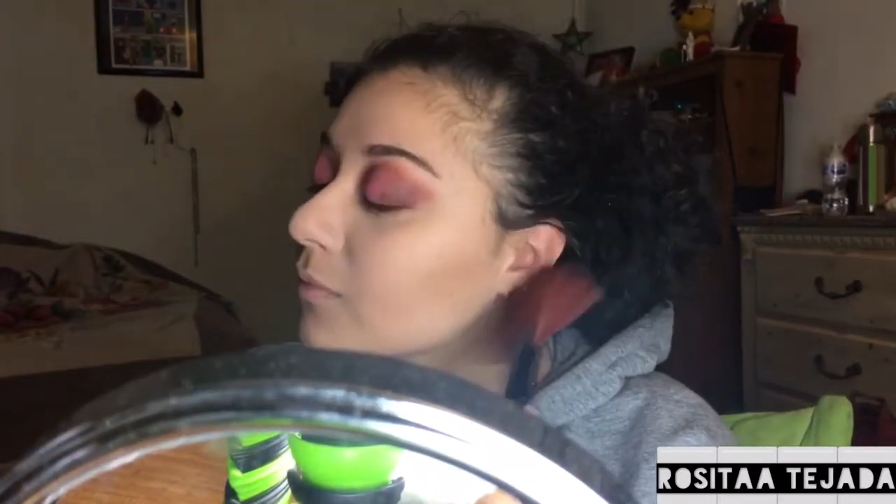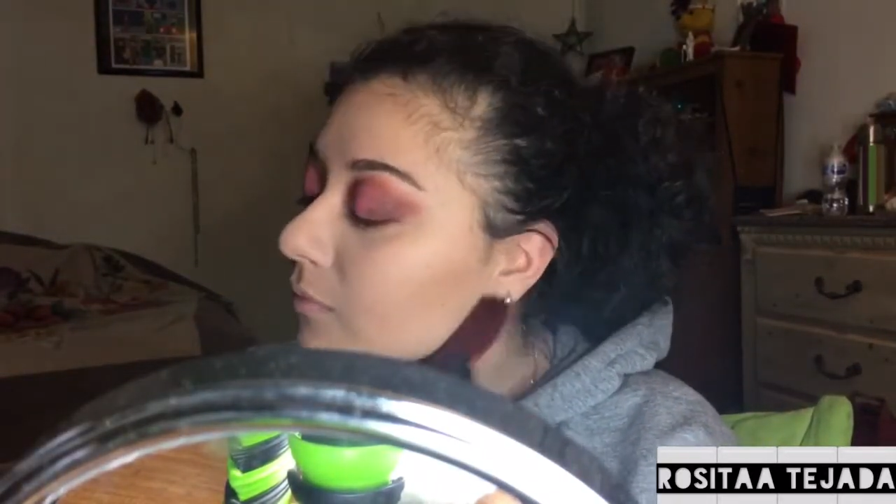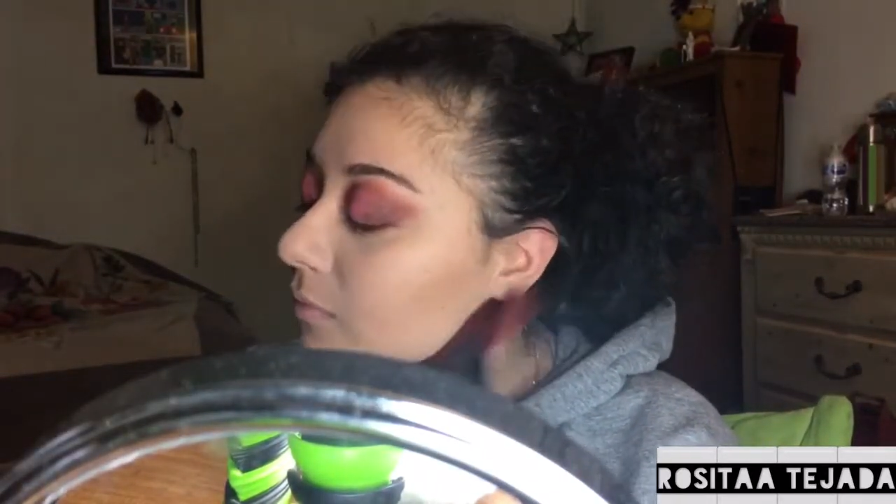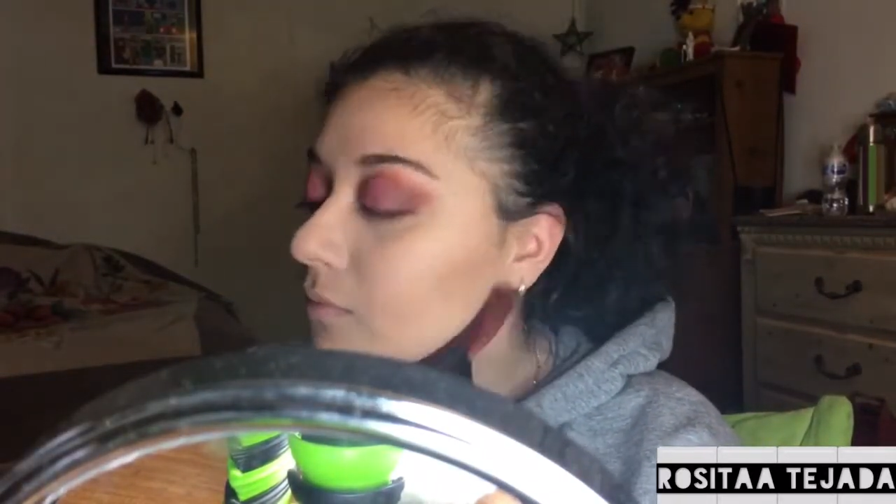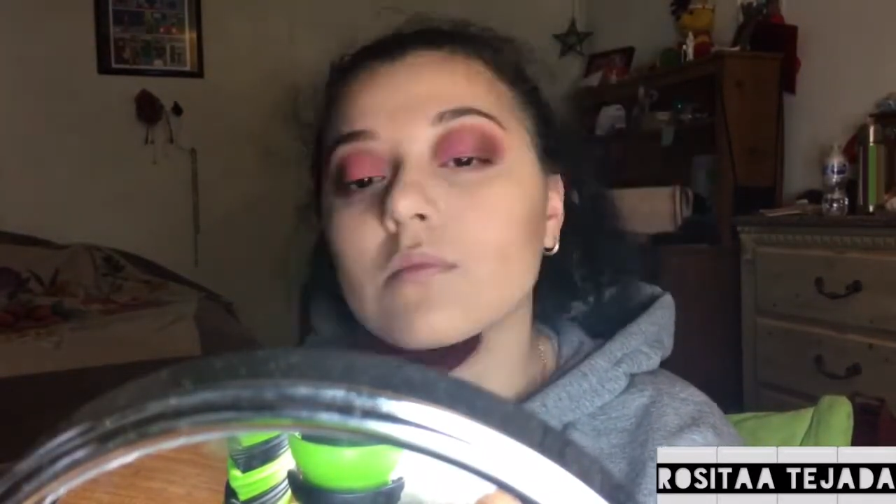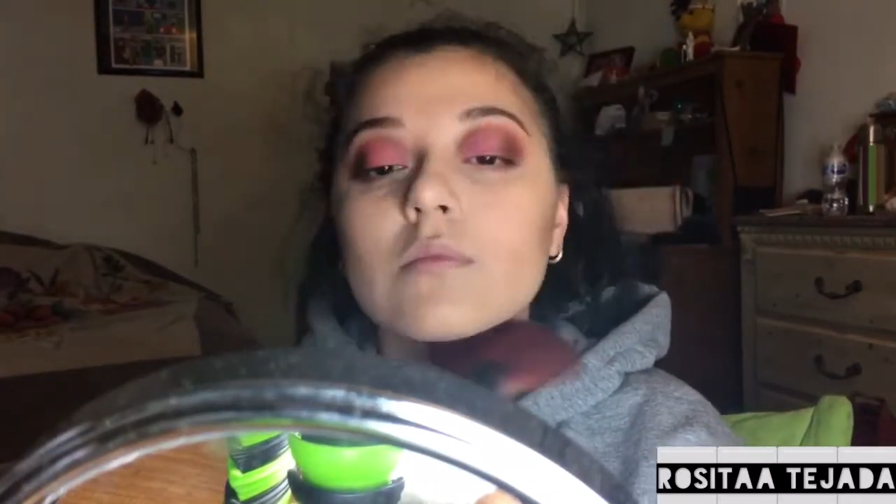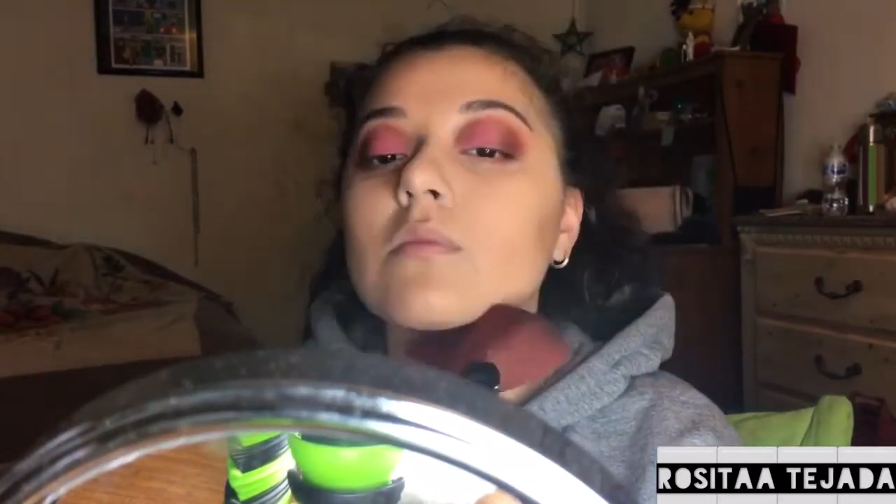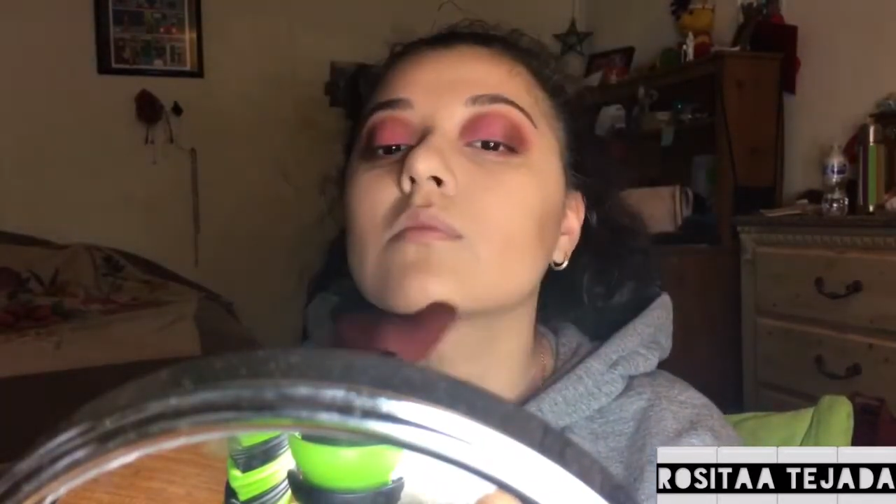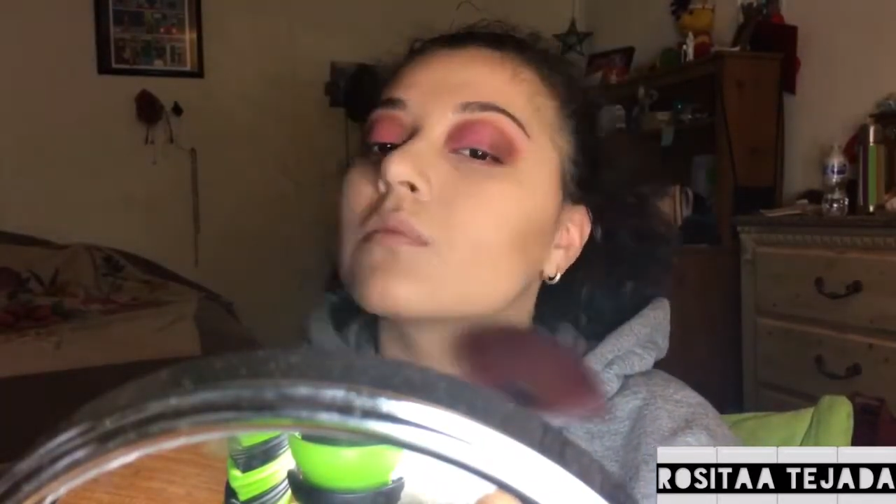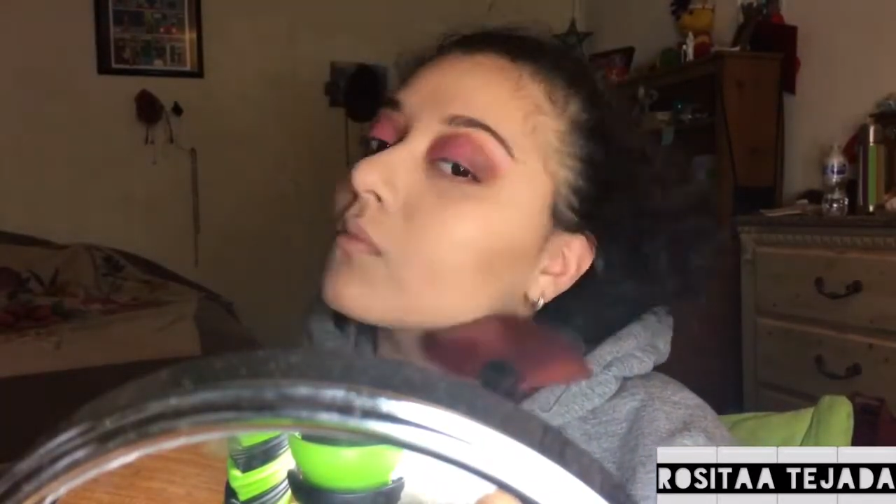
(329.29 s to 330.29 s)
and the
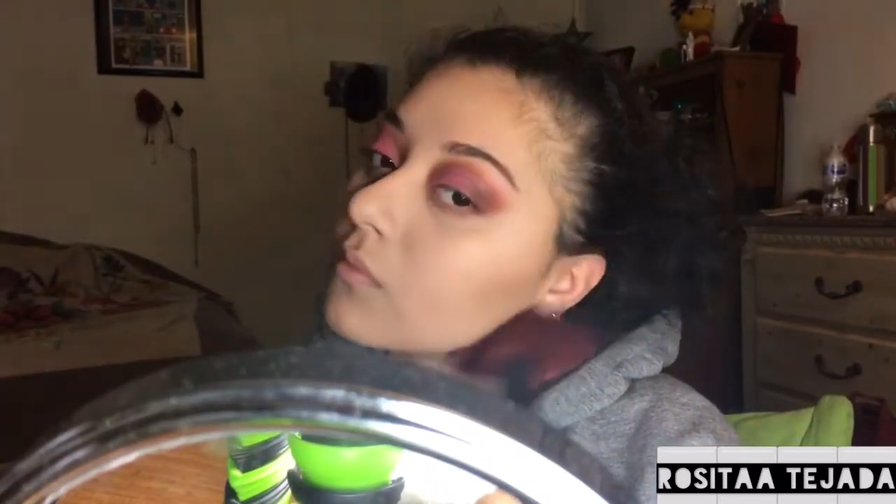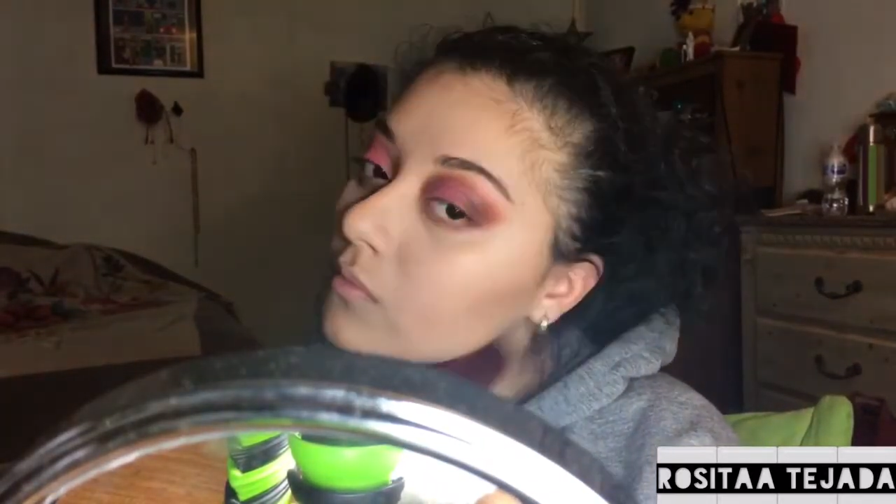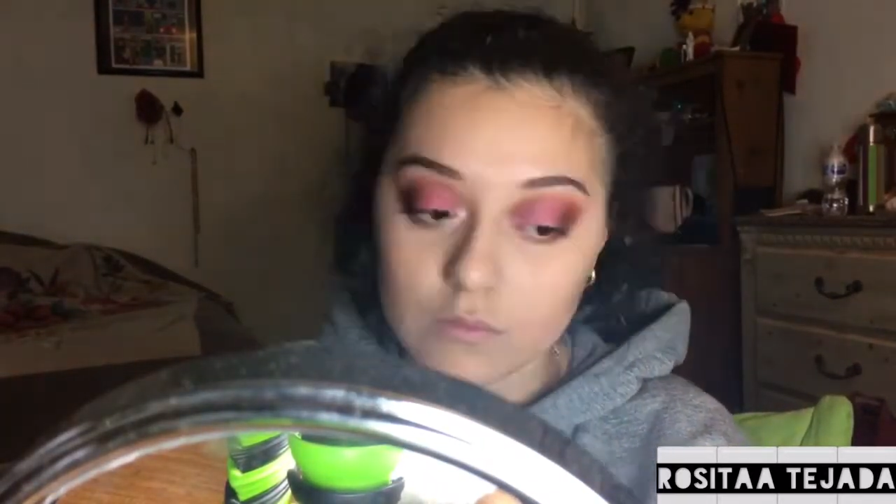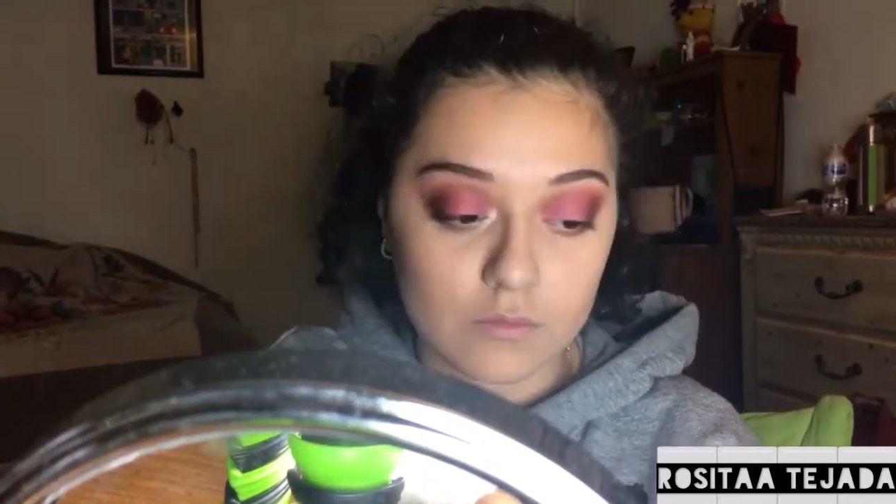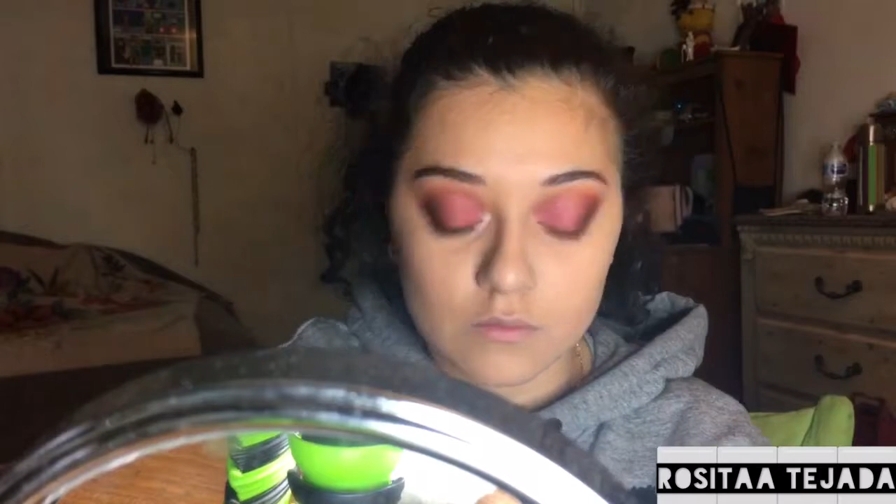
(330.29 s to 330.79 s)
contour is